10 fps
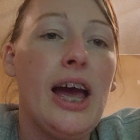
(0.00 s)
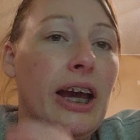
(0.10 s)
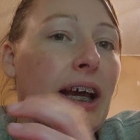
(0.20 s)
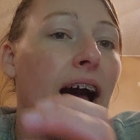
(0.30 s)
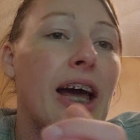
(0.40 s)

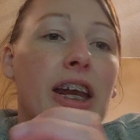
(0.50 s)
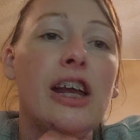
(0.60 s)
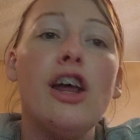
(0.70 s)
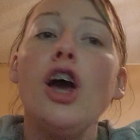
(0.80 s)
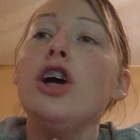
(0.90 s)
and
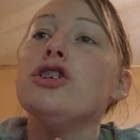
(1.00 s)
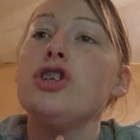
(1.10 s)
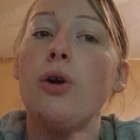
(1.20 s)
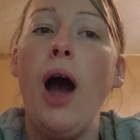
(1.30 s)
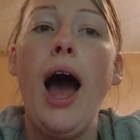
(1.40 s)
guided
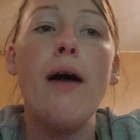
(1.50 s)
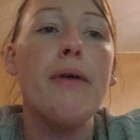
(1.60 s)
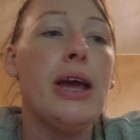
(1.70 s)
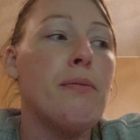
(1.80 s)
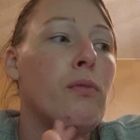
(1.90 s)
to have
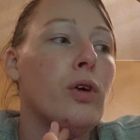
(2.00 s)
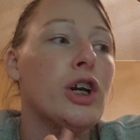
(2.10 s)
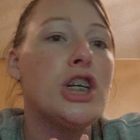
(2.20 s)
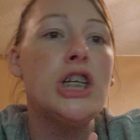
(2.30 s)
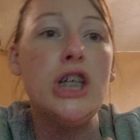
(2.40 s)
a more
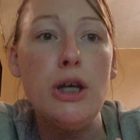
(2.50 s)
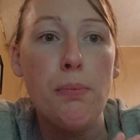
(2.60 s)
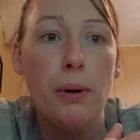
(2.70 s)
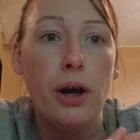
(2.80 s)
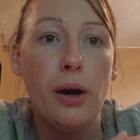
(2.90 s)

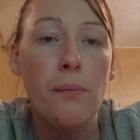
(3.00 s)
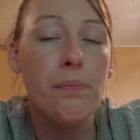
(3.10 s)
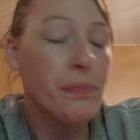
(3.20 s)
deeper